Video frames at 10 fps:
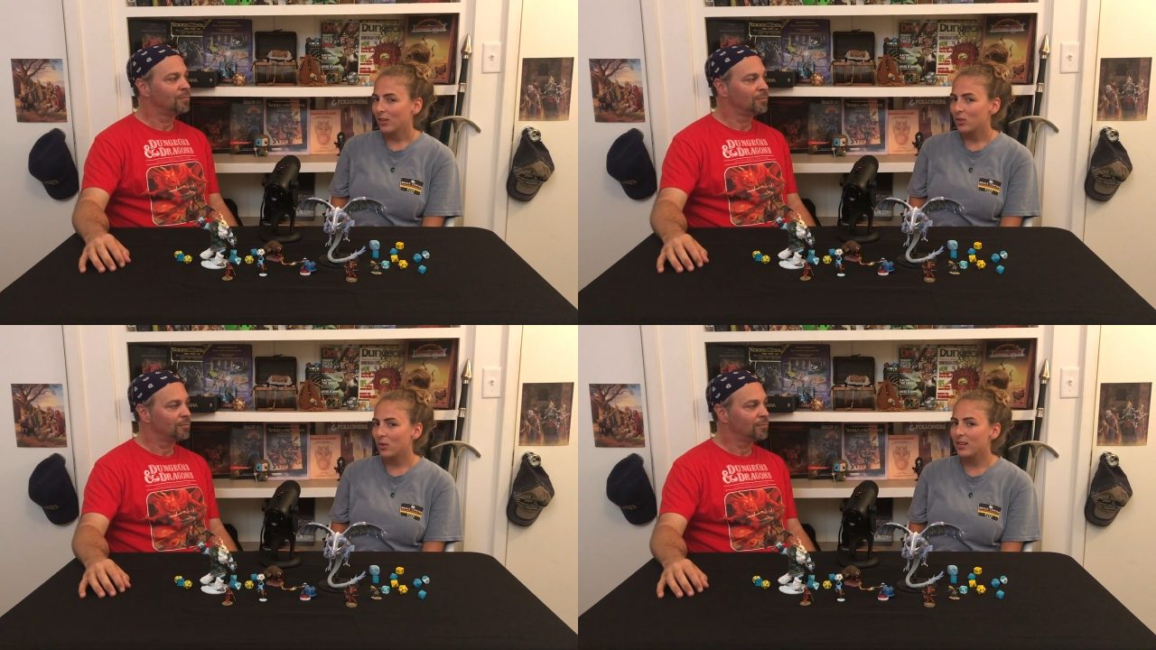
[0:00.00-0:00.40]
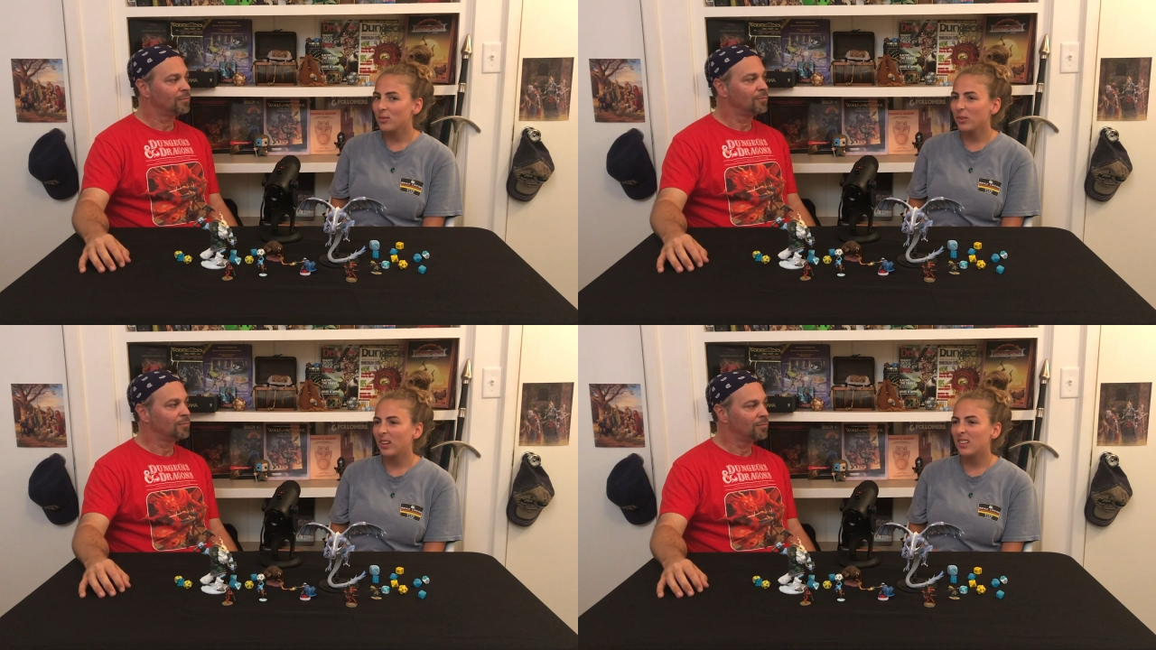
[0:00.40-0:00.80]
Speaker 1: So I
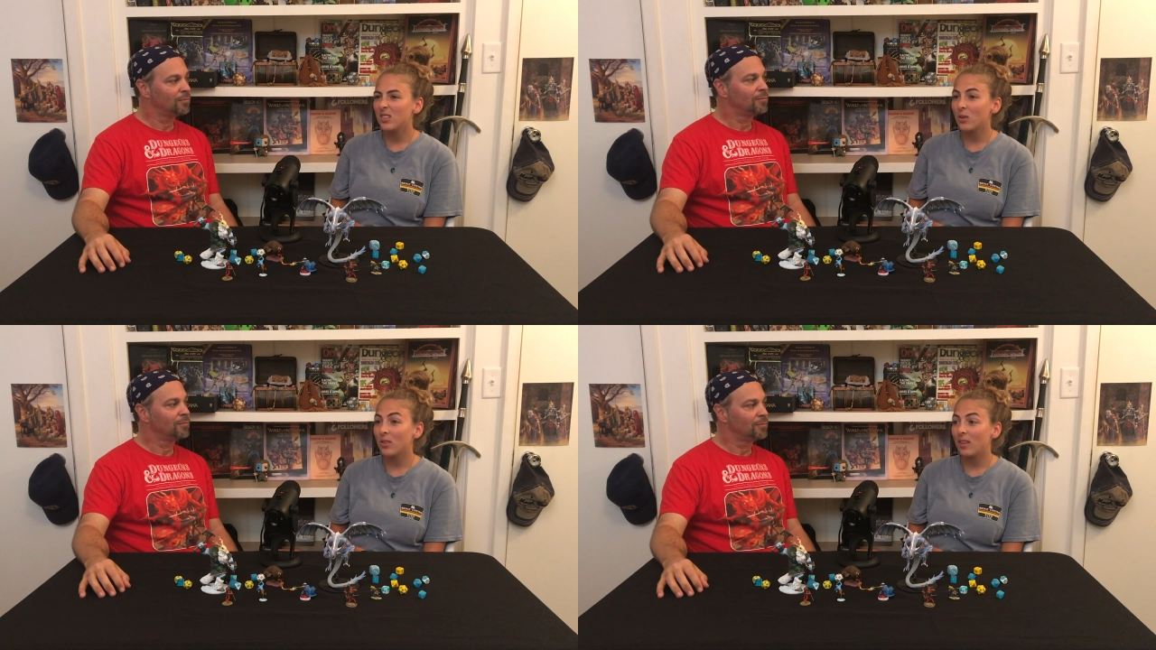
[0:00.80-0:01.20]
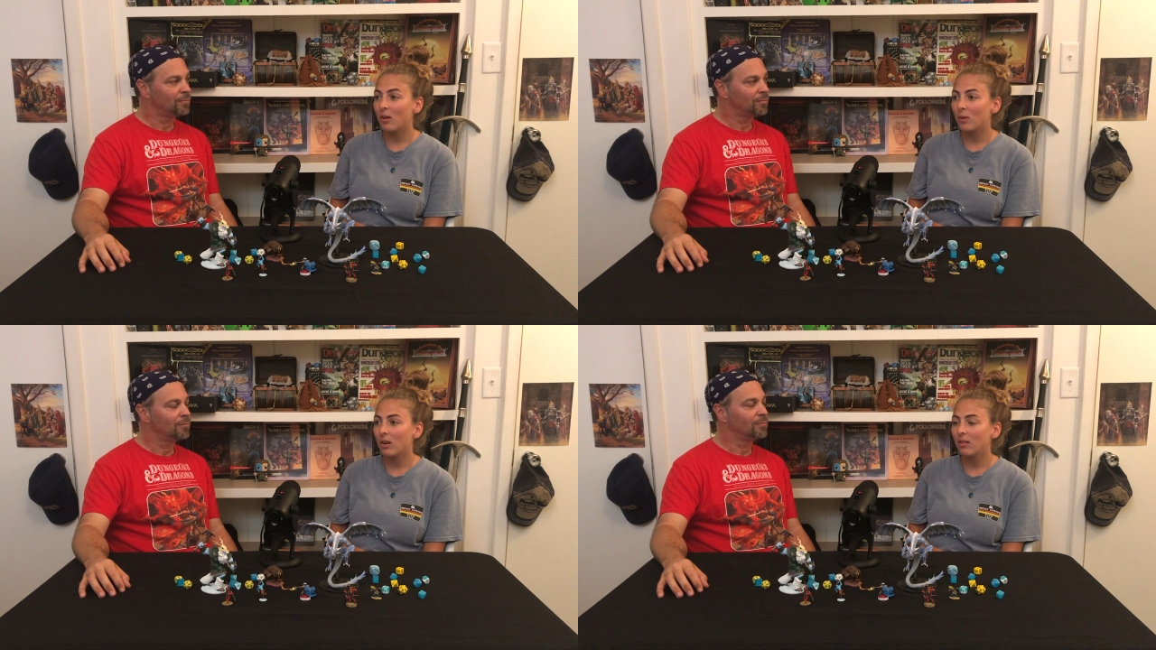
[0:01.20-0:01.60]
didn't really get to know it
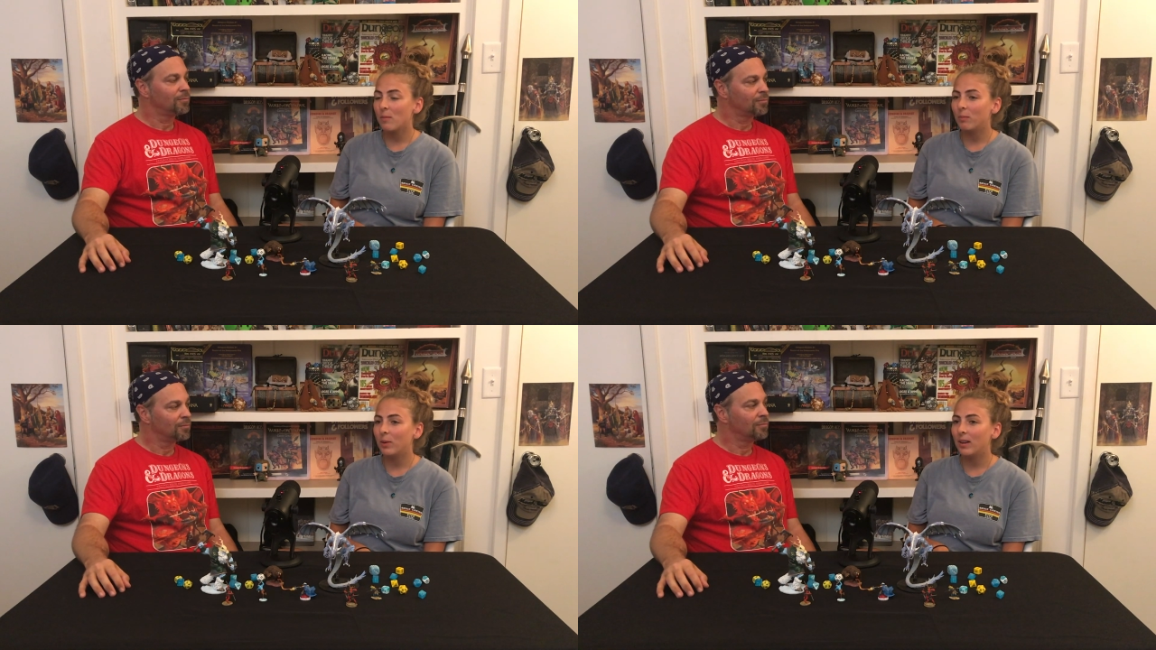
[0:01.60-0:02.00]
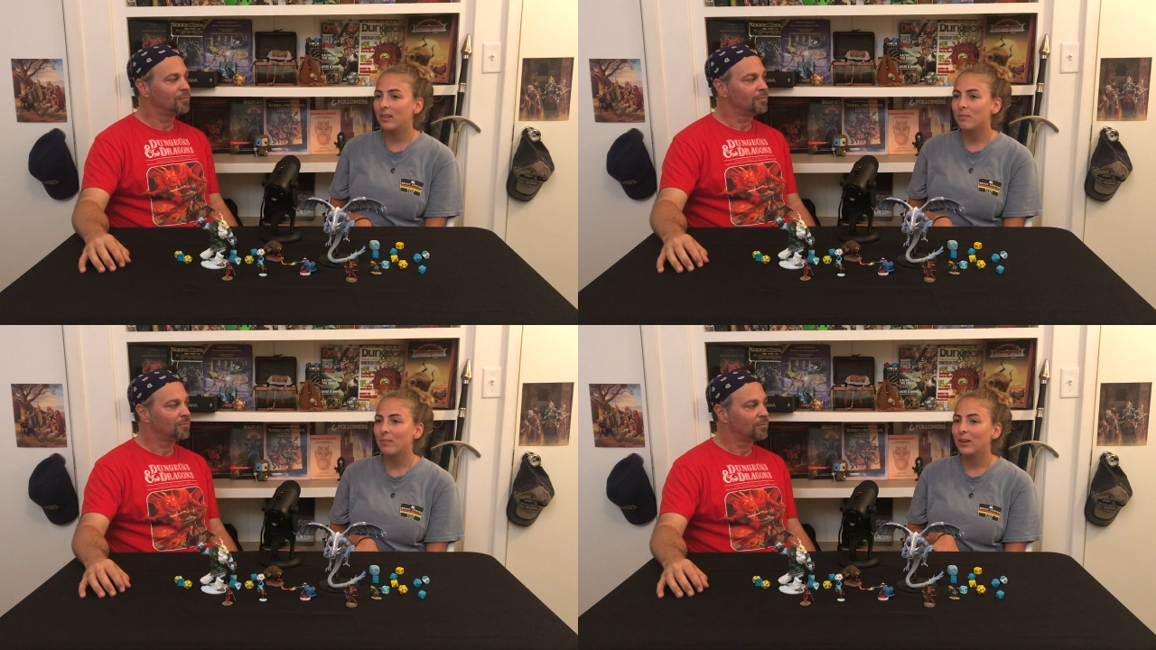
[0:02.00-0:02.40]
that well.
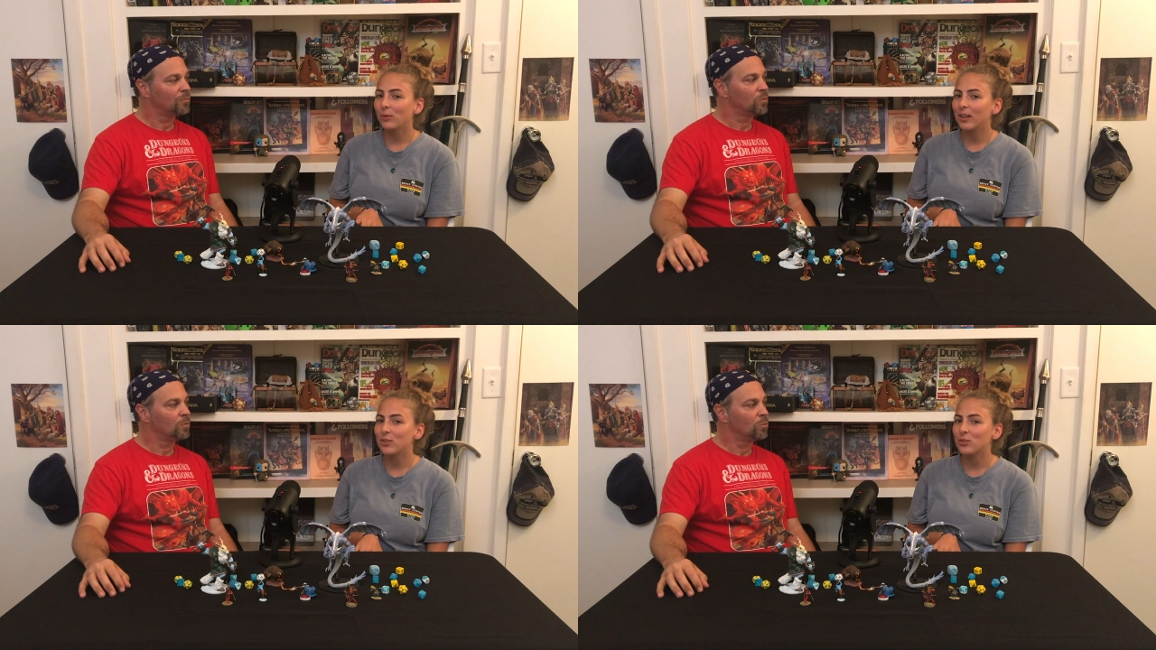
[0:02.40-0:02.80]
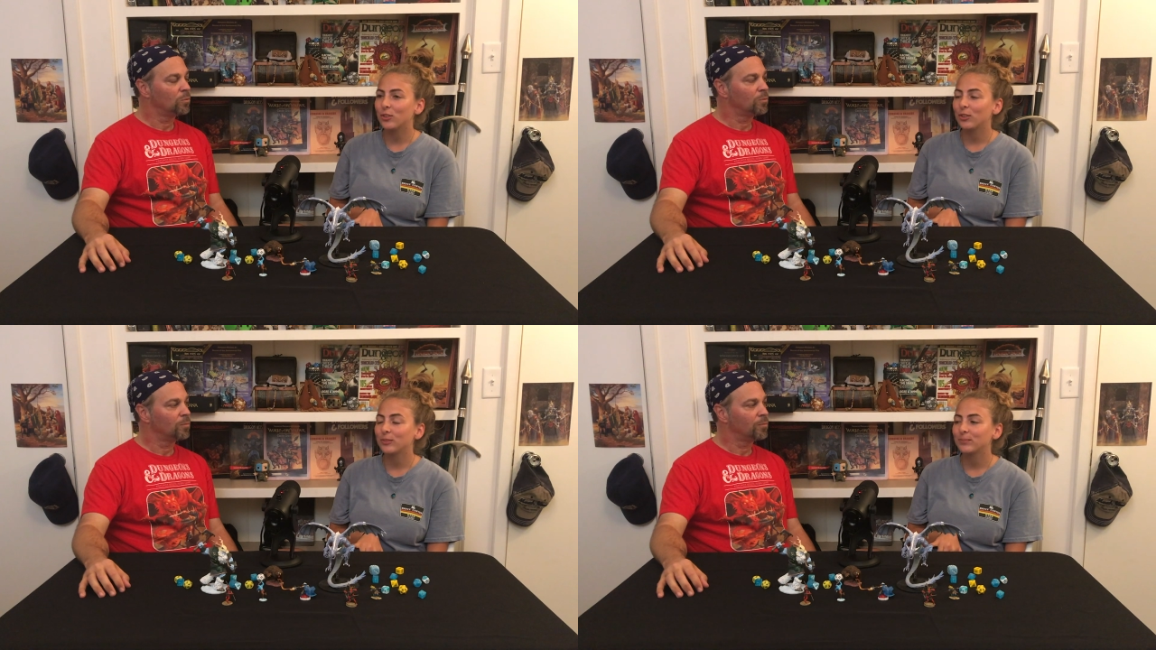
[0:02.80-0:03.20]
But my
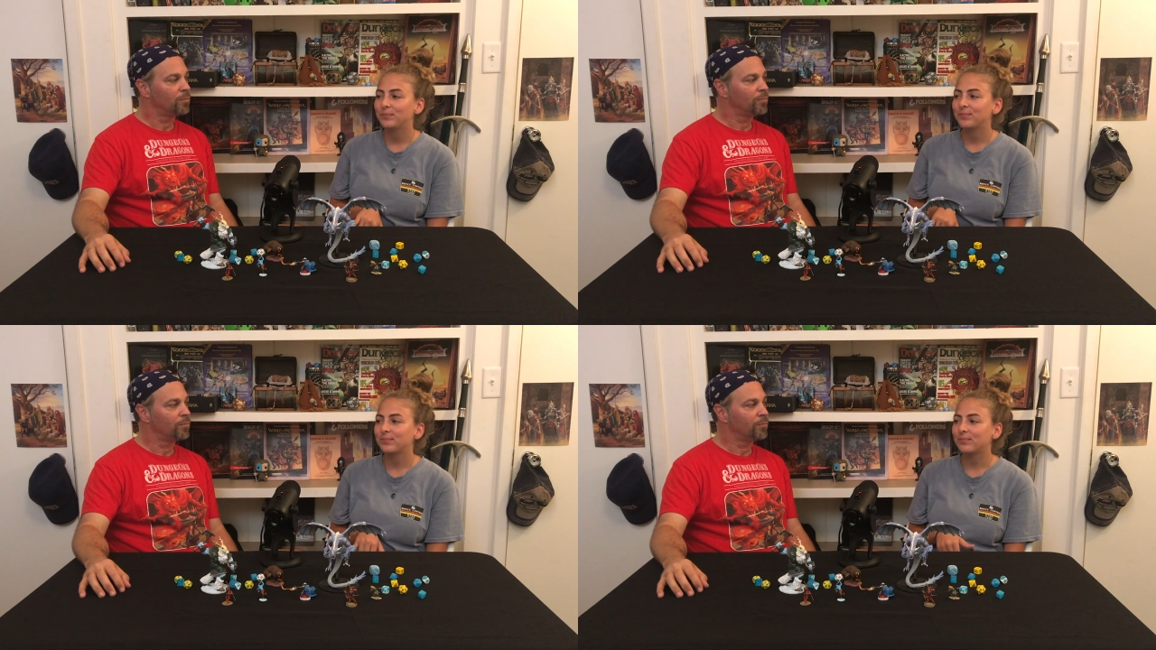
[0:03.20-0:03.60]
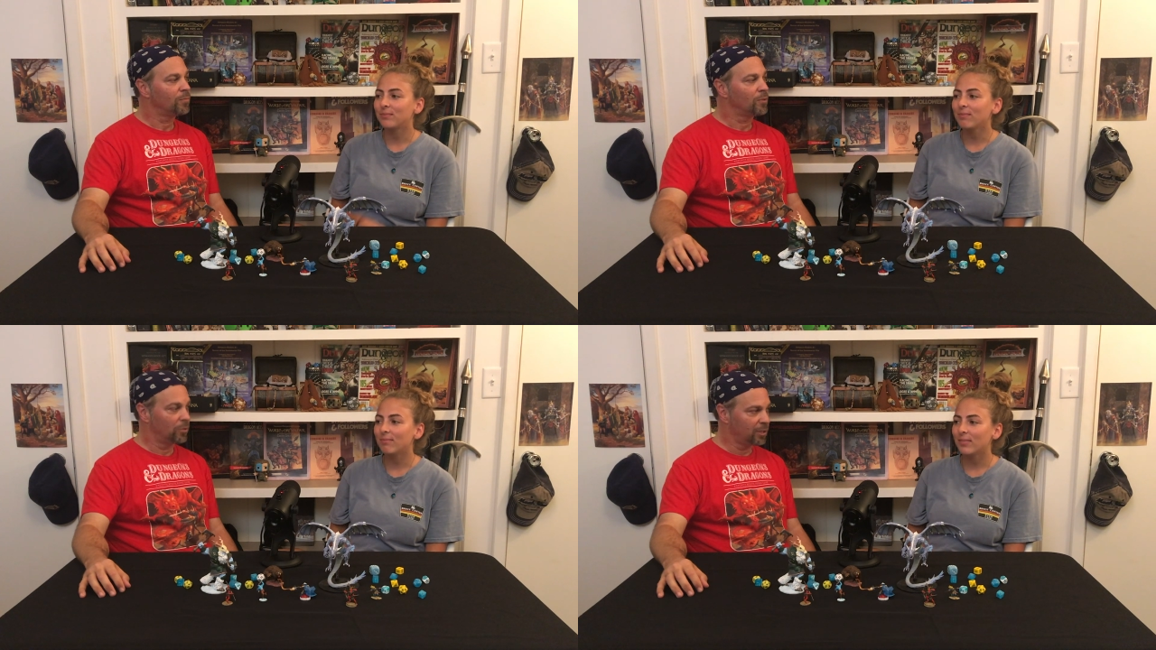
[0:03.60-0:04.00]
ranger,
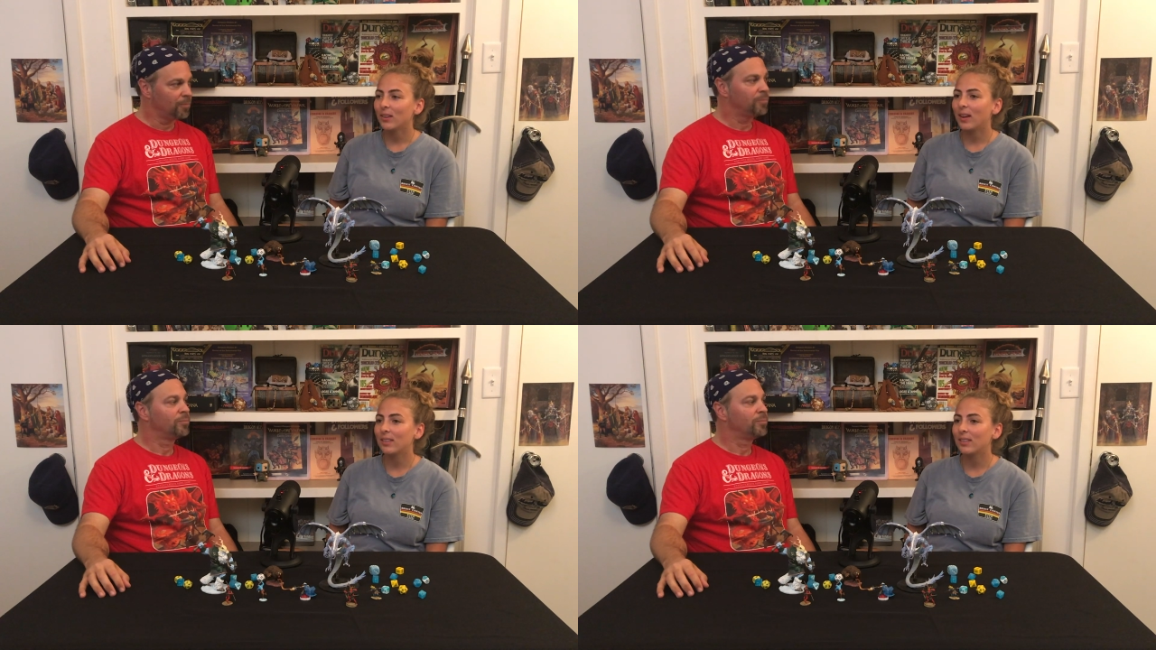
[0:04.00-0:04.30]
okay, I